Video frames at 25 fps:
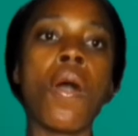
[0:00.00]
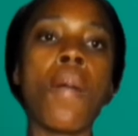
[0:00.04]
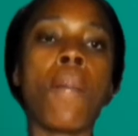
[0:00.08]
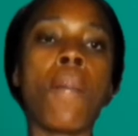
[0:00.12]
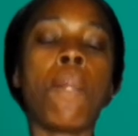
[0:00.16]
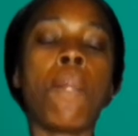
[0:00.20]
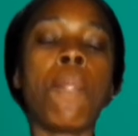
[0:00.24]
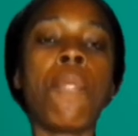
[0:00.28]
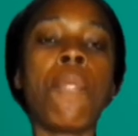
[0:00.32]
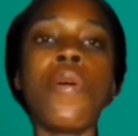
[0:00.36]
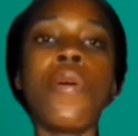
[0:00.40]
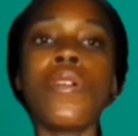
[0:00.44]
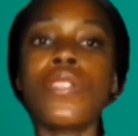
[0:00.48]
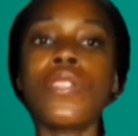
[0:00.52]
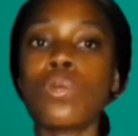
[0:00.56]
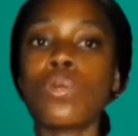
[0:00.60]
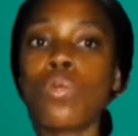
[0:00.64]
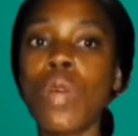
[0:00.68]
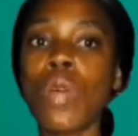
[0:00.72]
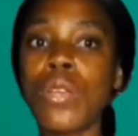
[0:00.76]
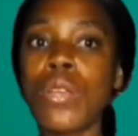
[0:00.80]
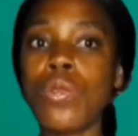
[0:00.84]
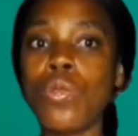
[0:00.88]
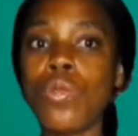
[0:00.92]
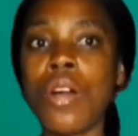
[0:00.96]
But
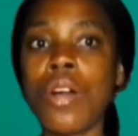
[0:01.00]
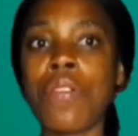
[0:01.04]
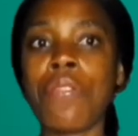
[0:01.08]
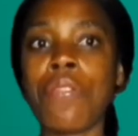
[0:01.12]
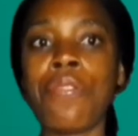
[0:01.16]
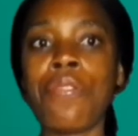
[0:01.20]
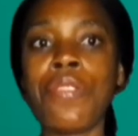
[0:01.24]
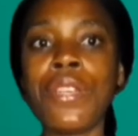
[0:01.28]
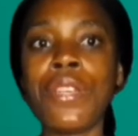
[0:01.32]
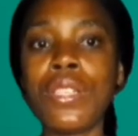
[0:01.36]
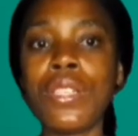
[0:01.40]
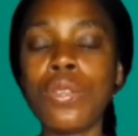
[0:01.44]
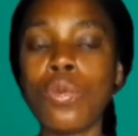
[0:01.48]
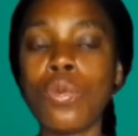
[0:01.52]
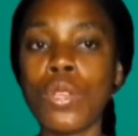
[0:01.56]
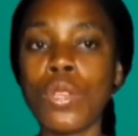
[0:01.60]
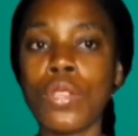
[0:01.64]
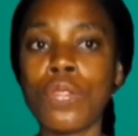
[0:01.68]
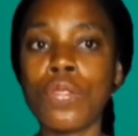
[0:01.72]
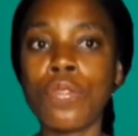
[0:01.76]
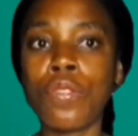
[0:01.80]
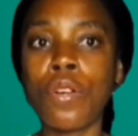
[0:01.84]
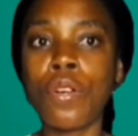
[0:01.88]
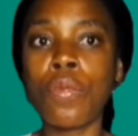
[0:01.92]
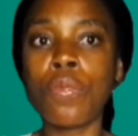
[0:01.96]
when you are feeding with
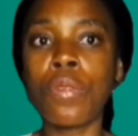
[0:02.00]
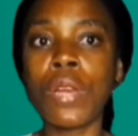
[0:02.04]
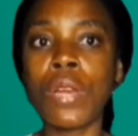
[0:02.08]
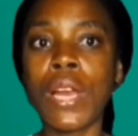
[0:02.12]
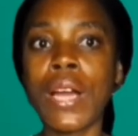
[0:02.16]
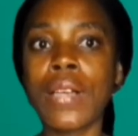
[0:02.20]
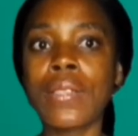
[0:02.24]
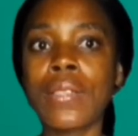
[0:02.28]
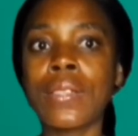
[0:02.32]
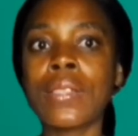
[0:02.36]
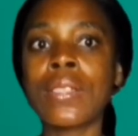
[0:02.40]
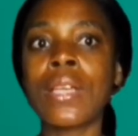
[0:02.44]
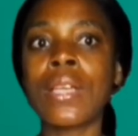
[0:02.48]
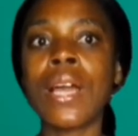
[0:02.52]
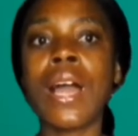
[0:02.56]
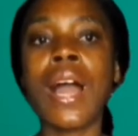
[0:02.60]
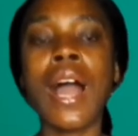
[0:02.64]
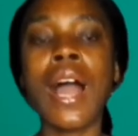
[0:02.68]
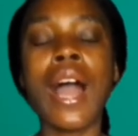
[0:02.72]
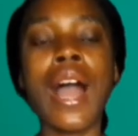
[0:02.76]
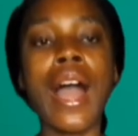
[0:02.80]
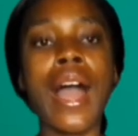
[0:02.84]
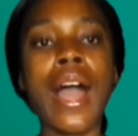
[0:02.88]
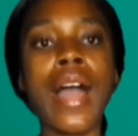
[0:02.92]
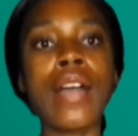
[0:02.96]
formulas
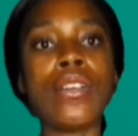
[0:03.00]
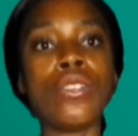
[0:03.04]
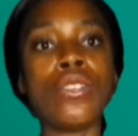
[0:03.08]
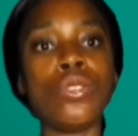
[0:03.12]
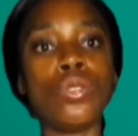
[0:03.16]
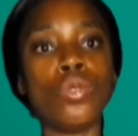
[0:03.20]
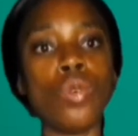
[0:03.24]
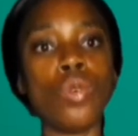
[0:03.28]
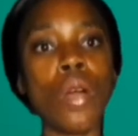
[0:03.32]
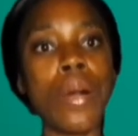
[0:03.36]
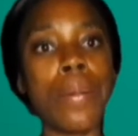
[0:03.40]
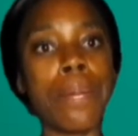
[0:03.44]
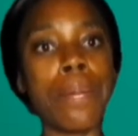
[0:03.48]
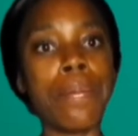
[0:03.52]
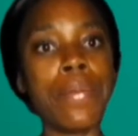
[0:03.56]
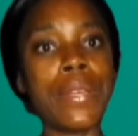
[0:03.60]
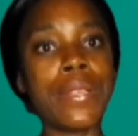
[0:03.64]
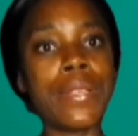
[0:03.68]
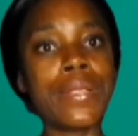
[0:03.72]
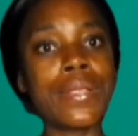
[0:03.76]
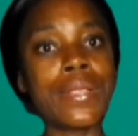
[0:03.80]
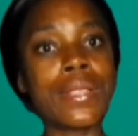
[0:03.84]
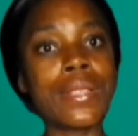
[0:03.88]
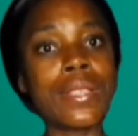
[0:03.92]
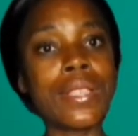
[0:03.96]
and you are
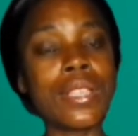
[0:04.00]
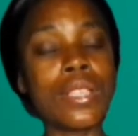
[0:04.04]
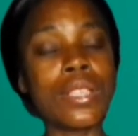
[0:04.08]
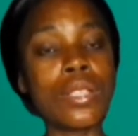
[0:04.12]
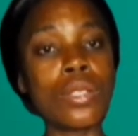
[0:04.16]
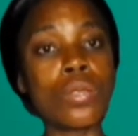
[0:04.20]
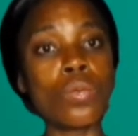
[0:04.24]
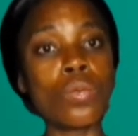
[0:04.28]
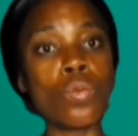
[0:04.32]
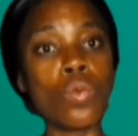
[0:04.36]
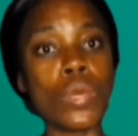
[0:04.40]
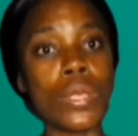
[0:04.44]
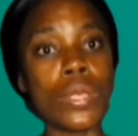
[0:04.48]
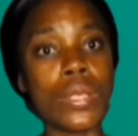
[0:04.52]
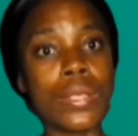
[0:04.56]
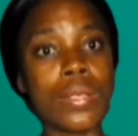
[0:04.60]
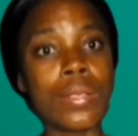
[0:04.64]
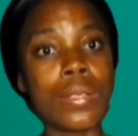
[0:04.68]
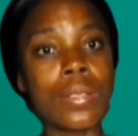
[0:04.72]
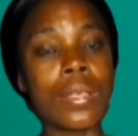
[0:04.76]
mixing it with